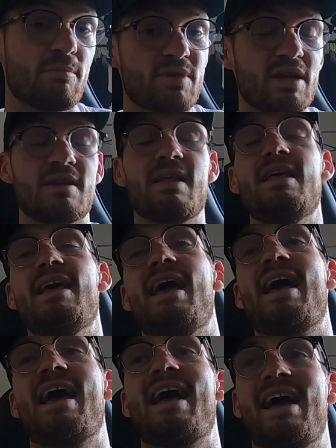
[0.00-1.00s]
club yet.
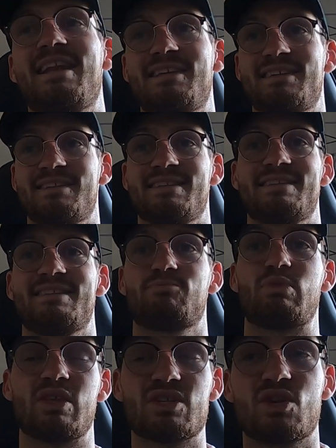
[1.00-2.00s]

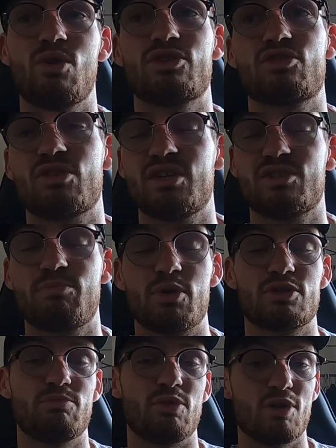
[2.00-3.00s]
But this coach is
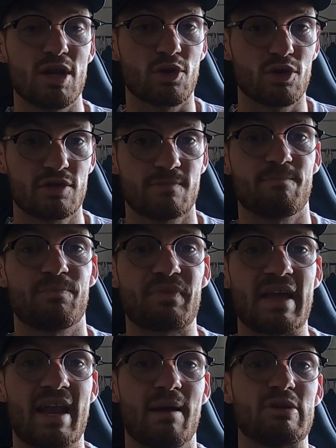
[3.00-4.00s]
supposed to be really good.
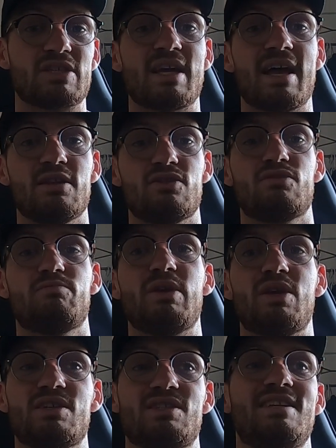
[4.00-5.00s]
And I'm excited
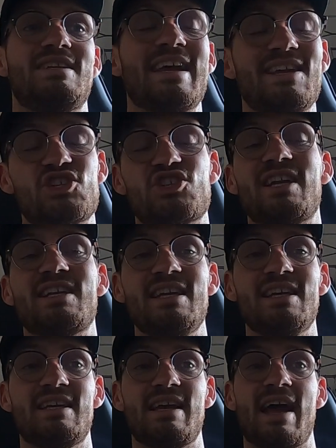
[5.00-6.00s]
because the Danish
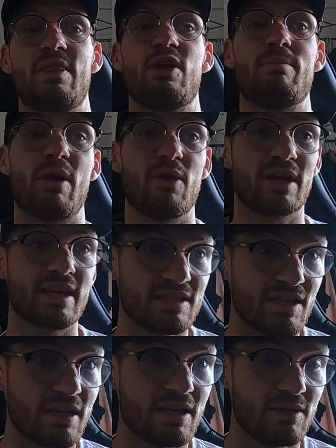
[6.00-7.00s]
technique and the
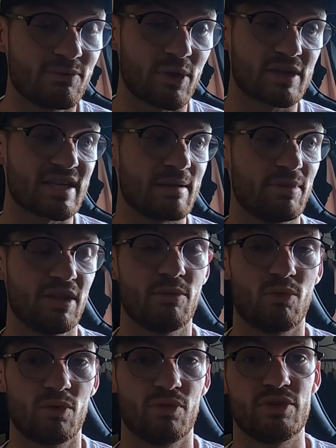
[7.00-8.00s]
American technique, for example,
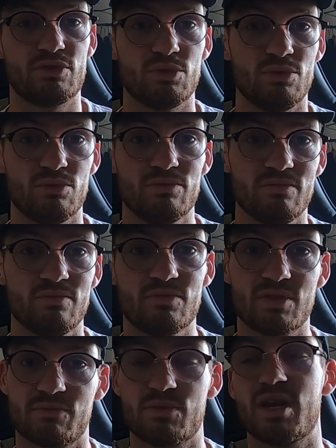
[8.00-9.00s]
the two
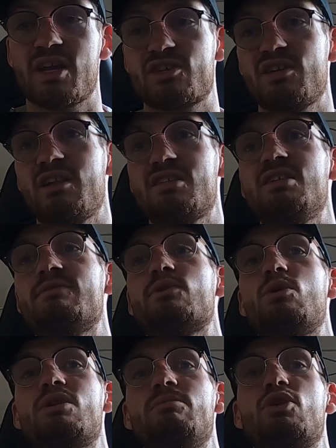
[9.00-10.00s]
different nationality of
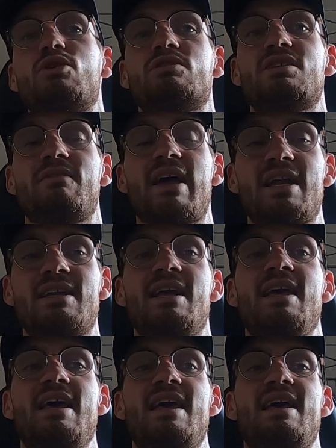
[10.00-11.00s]
goalkeeper coaches I've had,
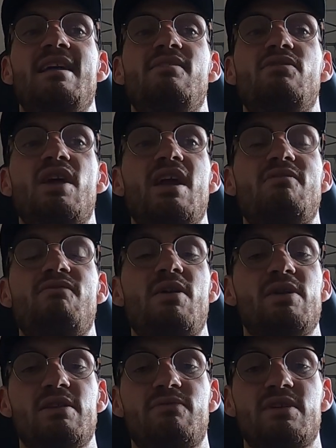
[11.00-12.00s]
they have
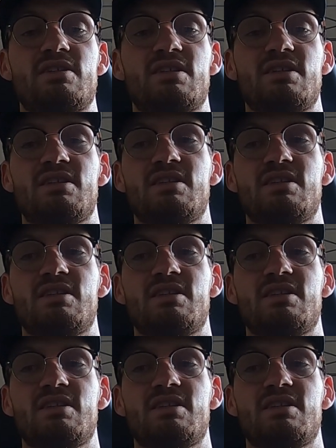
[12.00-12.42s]
very different